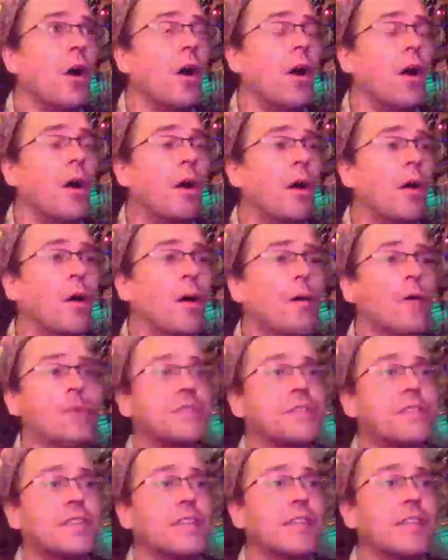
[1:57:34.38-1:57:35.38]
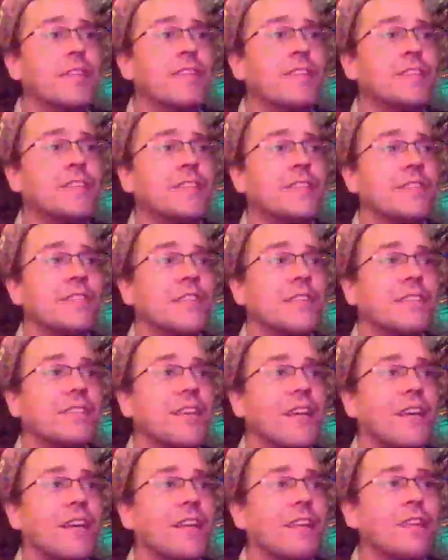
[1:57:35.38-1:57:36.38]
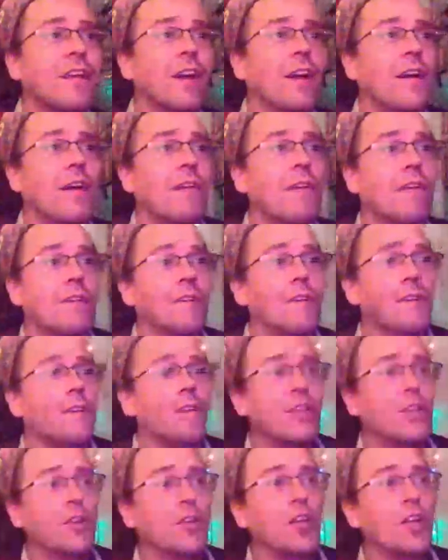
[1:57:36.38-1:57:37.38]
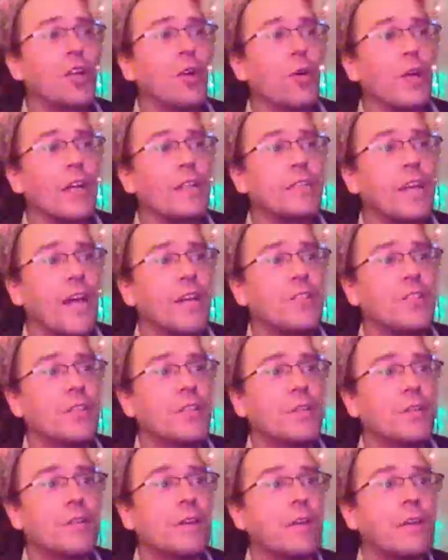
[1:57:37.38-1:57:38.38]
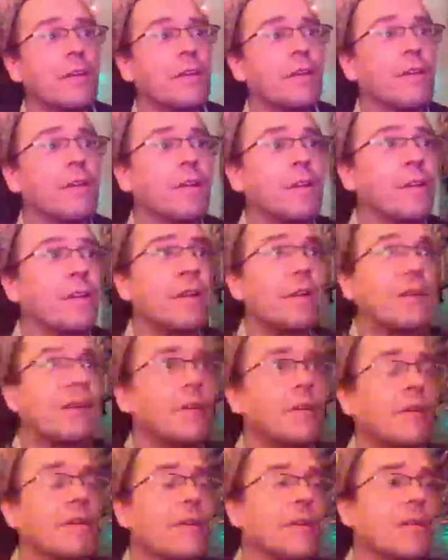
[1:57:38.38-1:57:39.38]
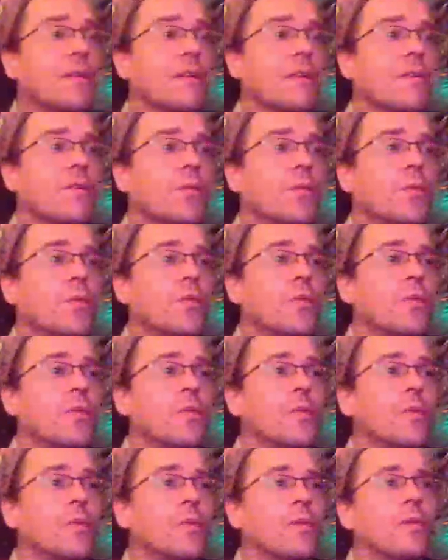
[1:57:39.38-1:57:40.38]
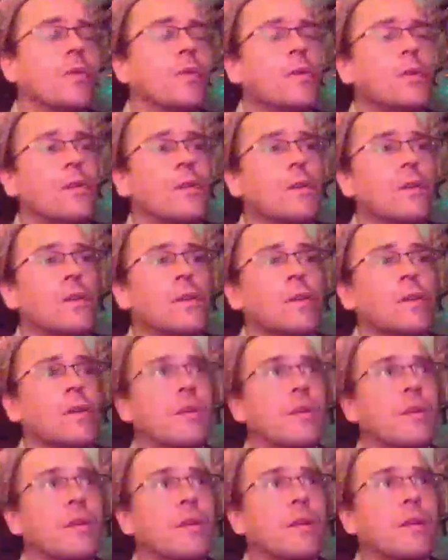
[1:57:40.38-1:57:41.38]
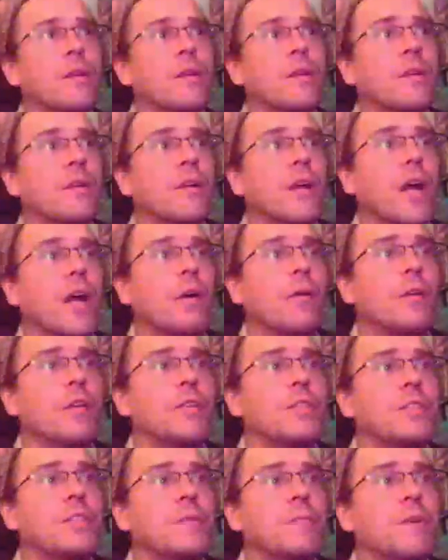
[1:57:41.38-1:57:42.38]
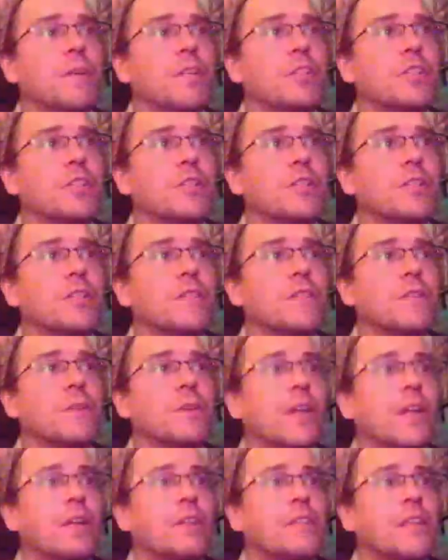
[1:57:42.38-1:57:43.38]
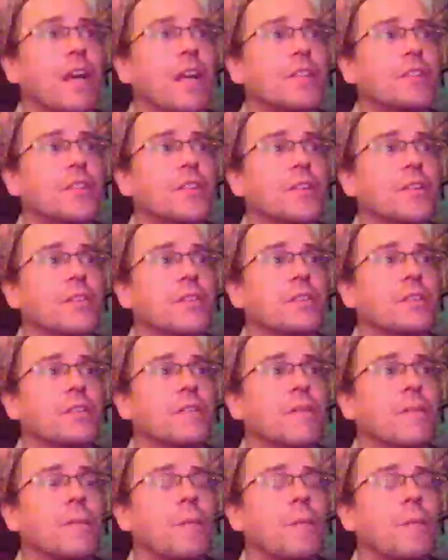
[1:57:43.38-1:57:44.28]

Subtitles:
Oh, see, this is exciting though. You're gonna go get tattooed? Ooh. I want to see pictures if you're getting tattoos.